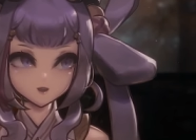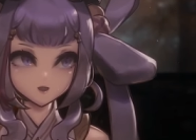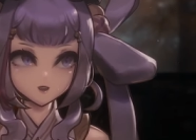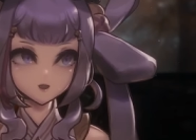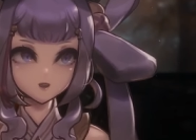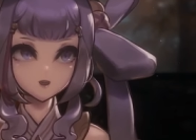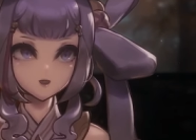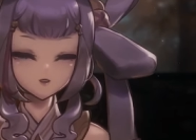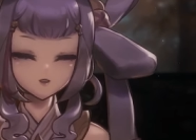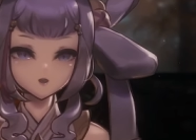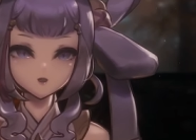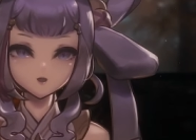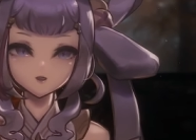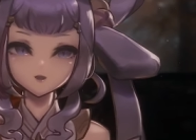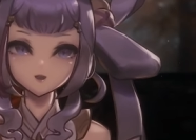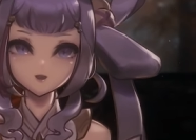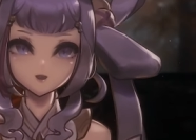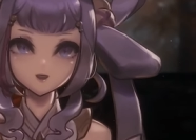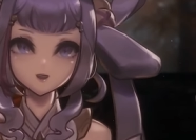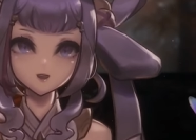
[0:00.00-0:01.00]
There's a
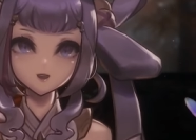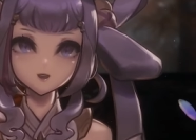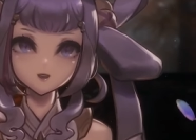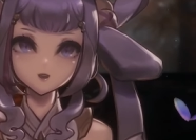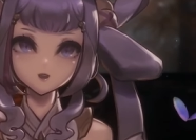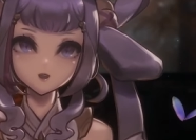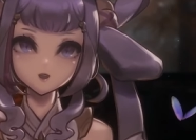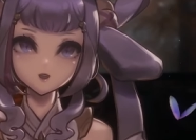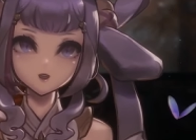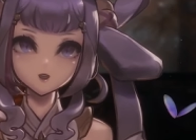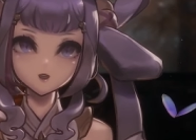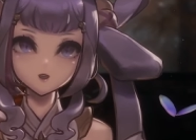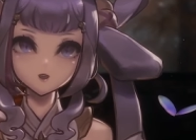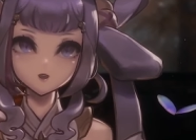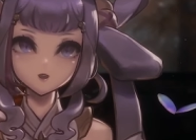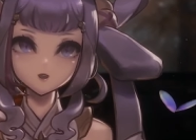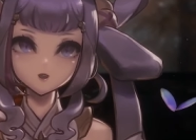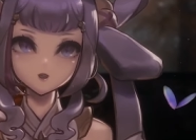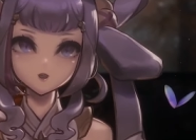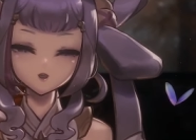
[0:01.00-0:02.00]
connection there
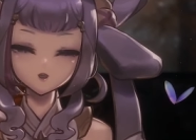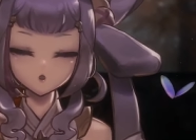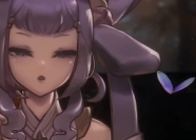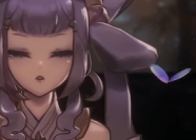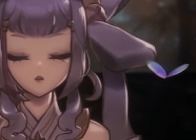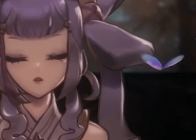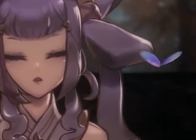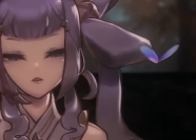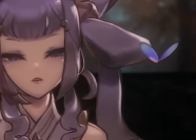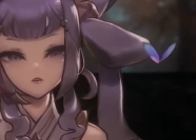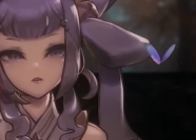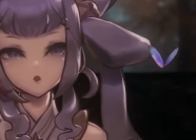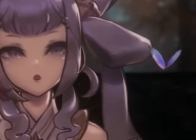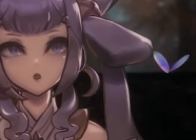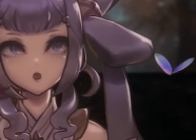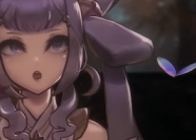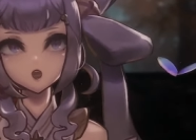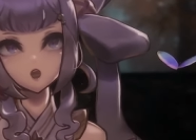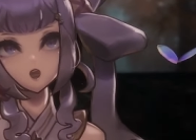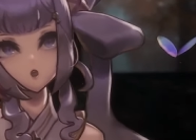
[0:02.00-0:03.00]
and also
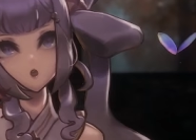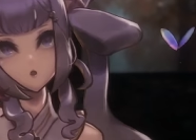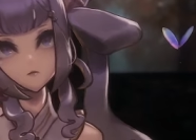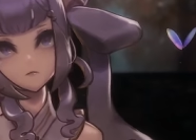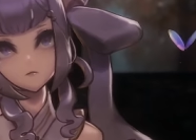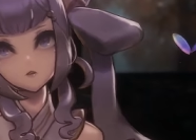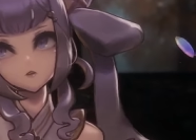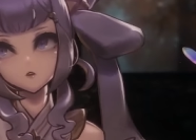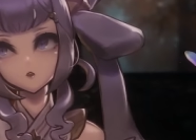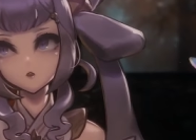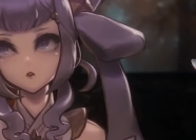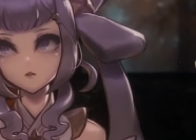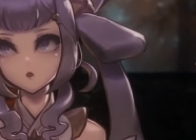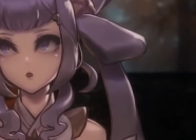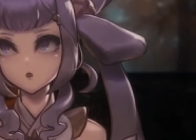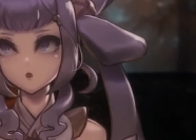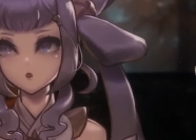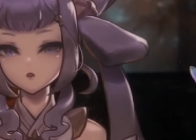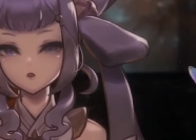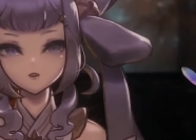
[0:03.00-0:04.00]
animals are very
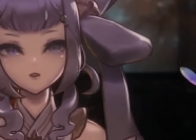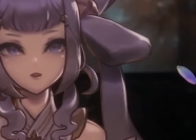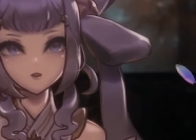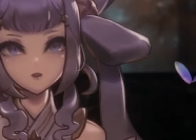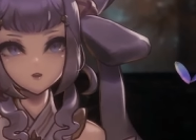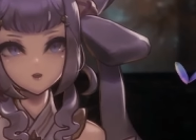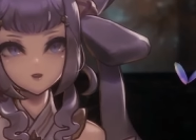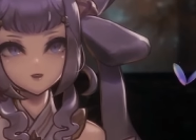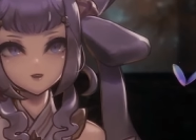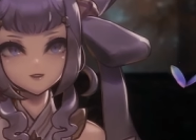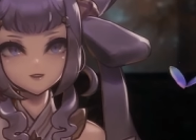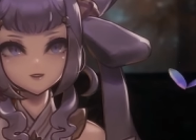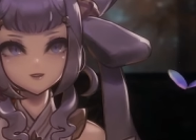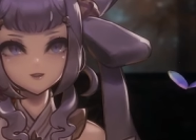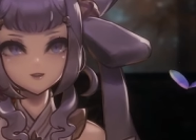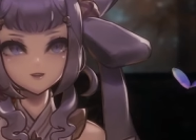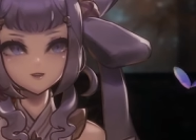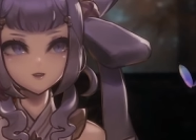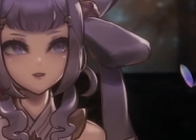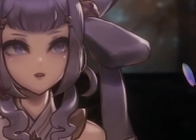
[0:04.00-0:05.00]
good for uh,
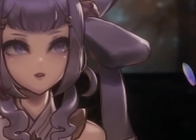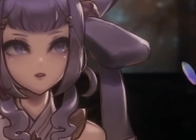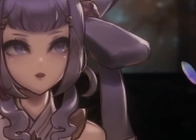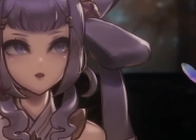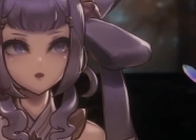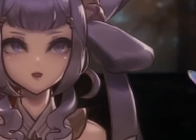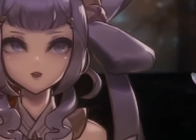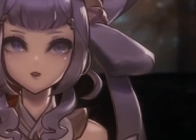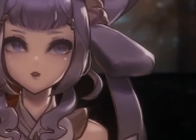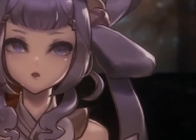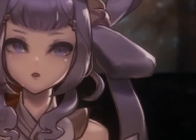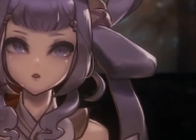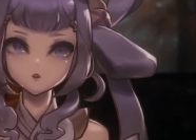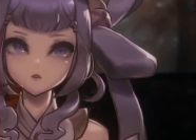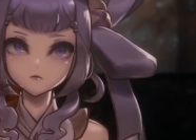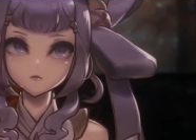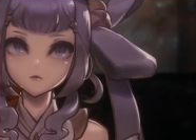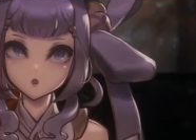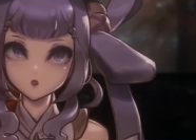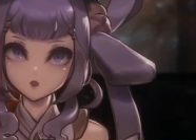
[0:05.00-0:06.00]
feelings of
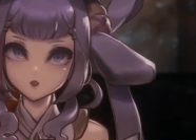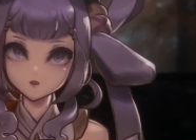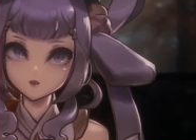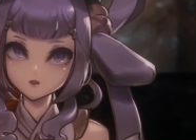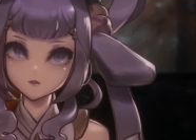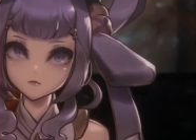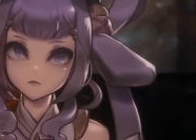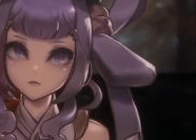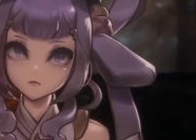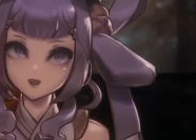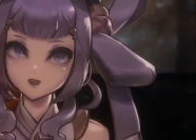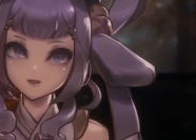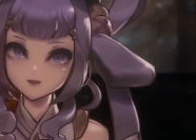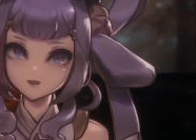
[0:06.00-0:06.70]
loneliness as well.